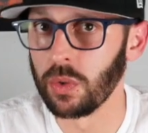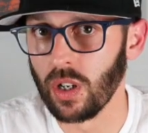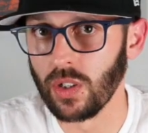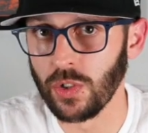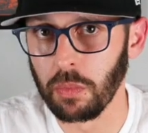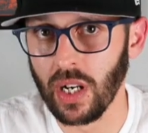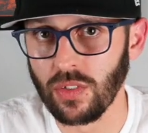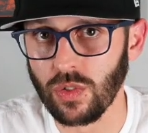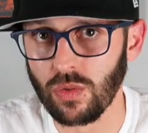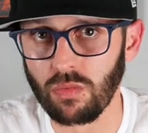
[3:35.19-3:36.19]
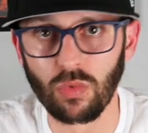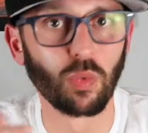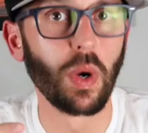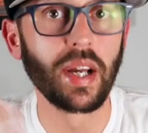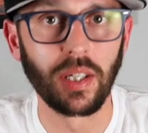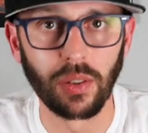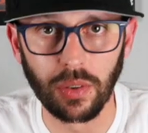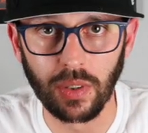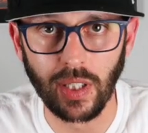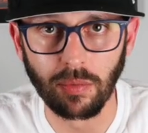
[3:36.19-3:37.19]
and R2 buttons
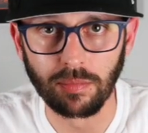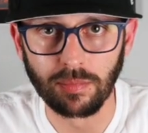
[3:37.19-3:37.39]
regularly?